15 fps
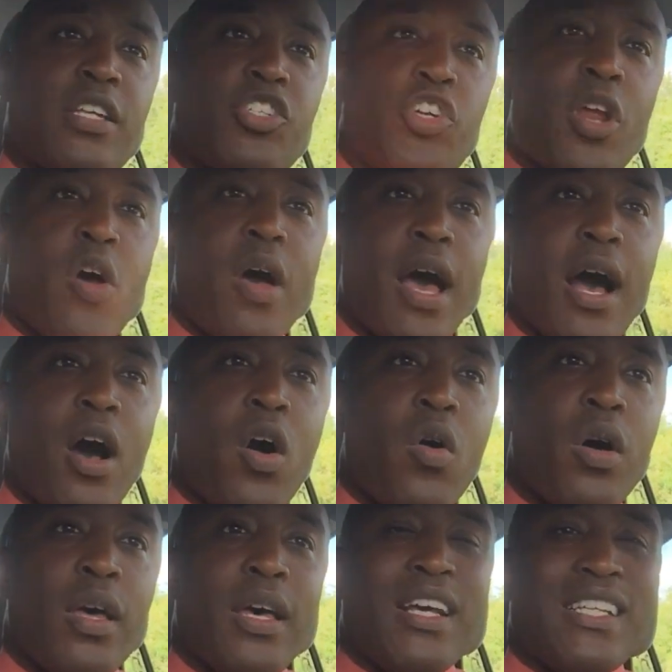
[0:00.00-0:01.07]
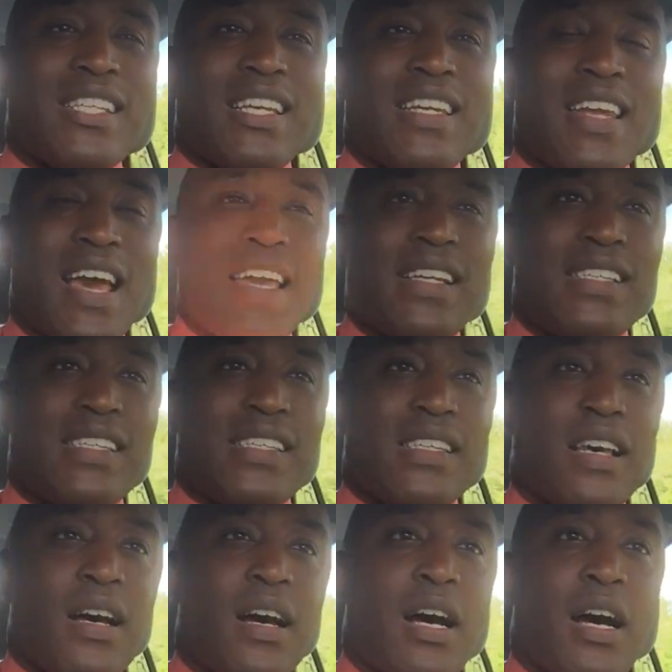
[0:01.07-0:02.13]
I'll let you know how
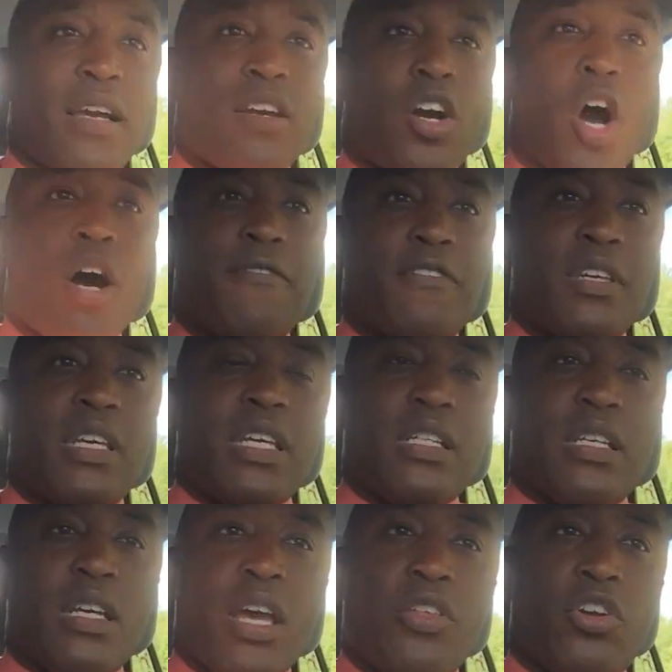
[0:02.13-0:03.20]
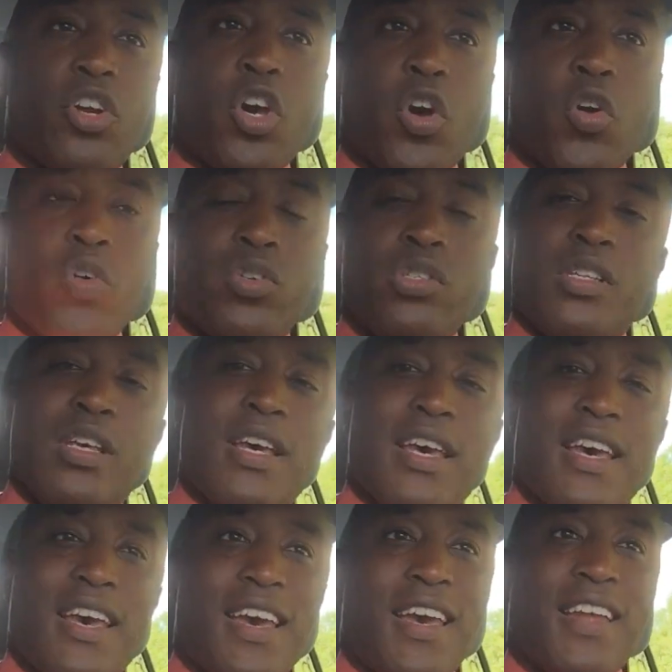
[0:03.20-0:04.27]
tonight's coffee get-together goes,
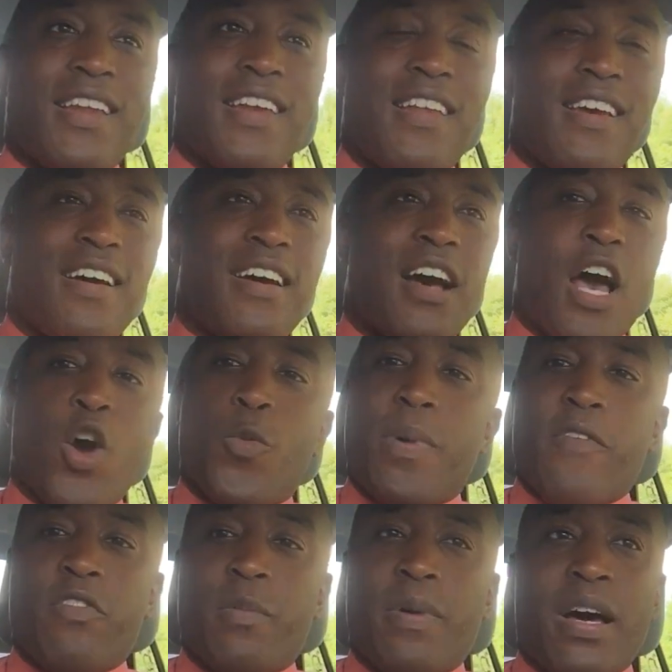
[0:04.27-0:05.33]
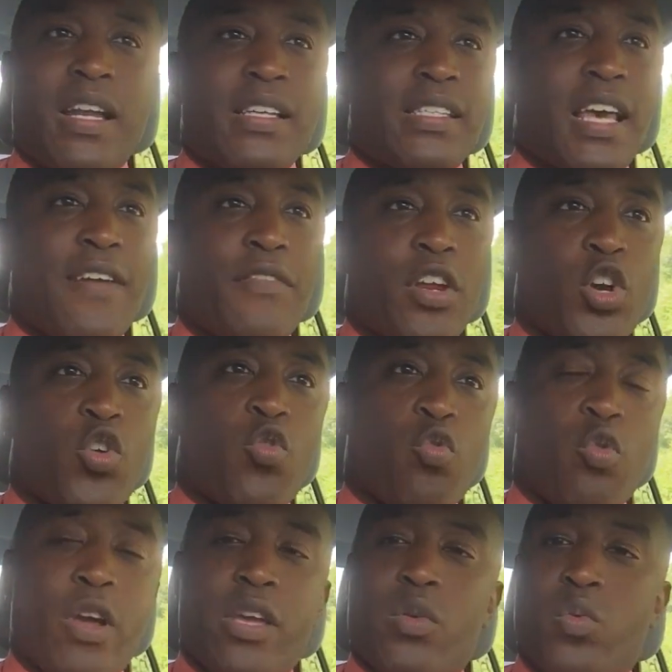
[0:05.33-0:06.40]
and I hope everybody's having a
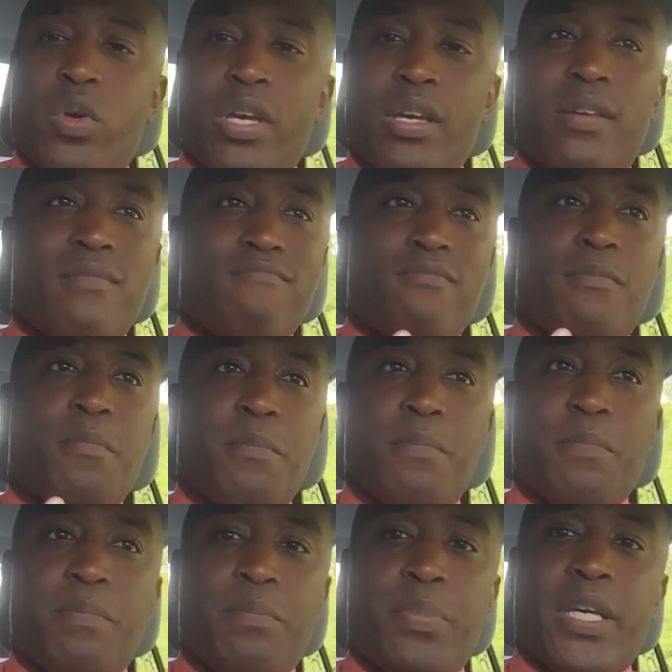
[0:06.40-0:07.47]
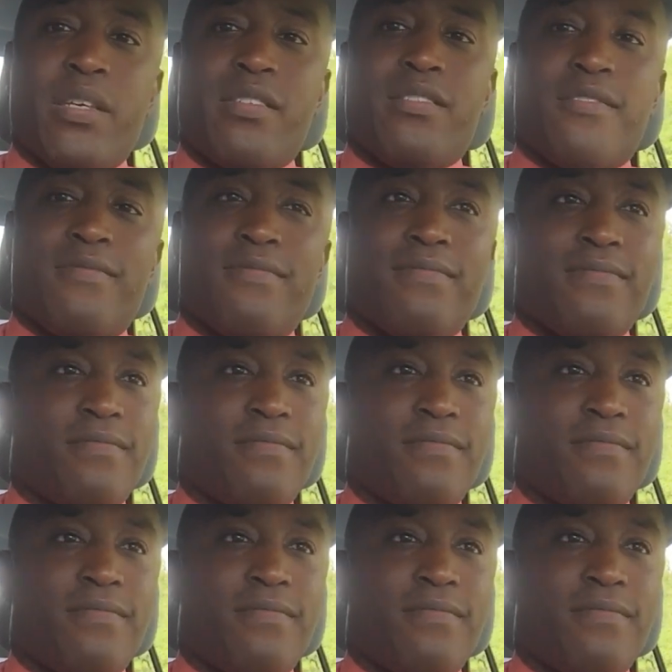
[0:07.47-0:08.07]
great week. Peace.